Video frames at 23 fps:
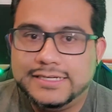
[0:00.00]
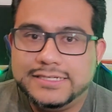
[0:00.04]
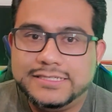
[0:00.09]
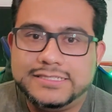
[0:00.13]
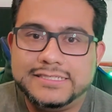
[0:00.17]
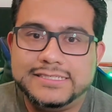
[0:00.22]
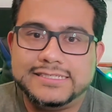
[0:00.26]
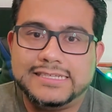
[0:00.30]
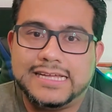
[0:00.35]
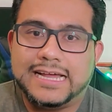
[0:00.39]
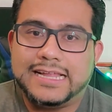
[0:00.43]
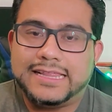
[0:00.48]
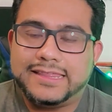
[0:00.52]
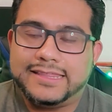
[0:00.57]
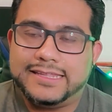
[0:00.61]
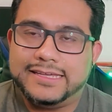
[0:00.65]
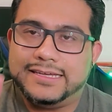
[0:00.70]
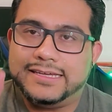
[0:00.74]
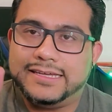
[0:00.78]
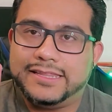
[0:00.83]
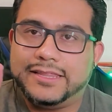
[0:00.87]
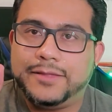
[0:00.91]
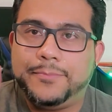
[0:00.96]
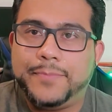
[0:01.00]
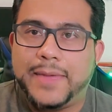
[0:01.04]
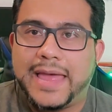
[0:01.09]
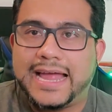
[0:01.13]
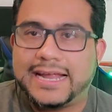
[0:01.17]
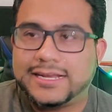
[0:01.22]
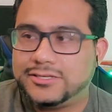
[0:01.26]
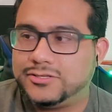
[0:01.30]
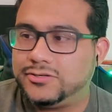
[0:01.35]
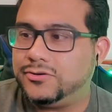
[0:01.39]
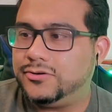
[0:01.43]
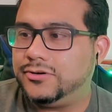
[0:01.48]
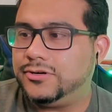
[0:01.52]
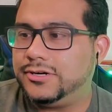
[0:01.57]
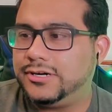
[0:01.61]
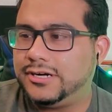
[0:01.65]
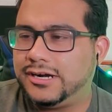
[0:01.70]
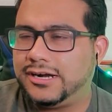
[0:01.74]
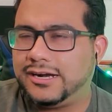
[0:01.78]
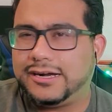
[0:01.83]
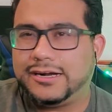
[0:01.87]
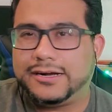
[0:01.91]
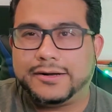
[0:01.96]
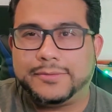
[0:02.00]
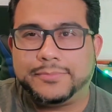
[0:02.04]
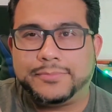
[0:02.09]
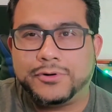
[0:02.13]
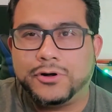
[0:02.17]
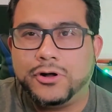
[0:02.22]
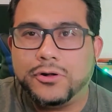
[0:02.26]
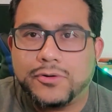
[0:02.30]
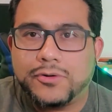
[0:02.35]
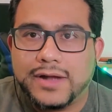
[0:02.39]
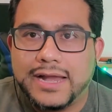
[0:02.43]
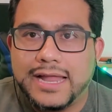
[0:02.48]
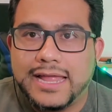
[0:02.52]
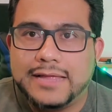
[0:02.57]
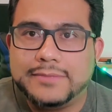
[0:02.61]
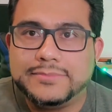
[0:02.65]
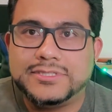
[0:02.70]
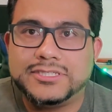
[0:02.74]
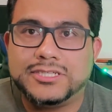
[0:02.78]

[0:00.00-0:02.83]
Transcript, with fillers: She's got the the backdoor program,